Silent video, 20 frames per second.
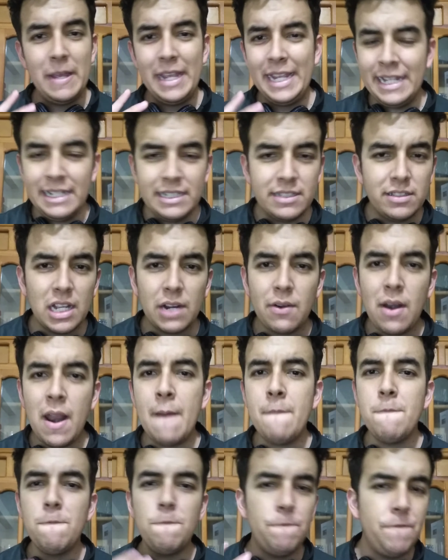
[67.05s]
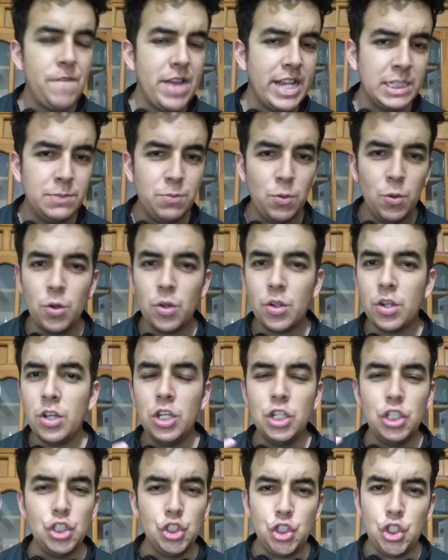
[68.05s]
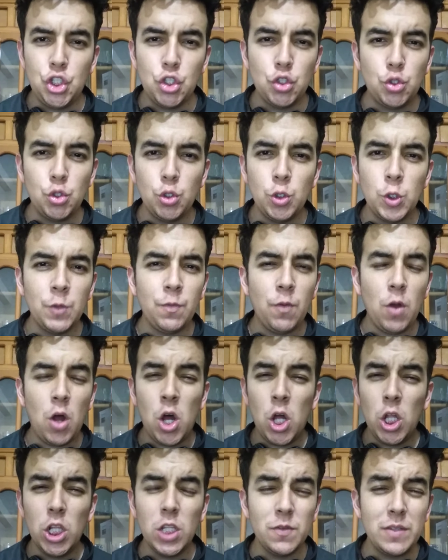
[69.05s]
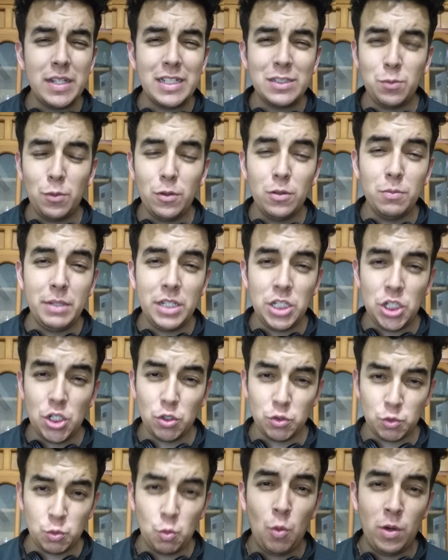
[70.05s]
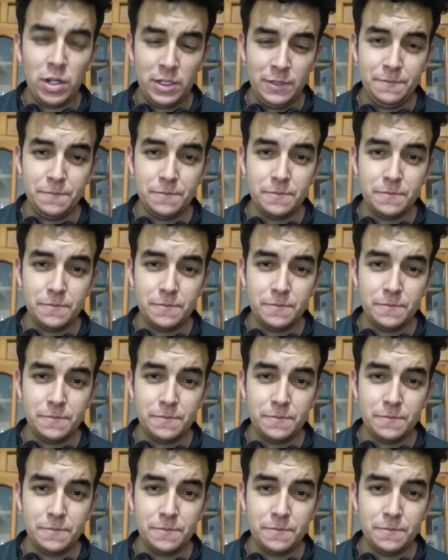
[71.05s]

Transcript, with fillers: Instagram, Facebook, YouTube, all of this will be just one.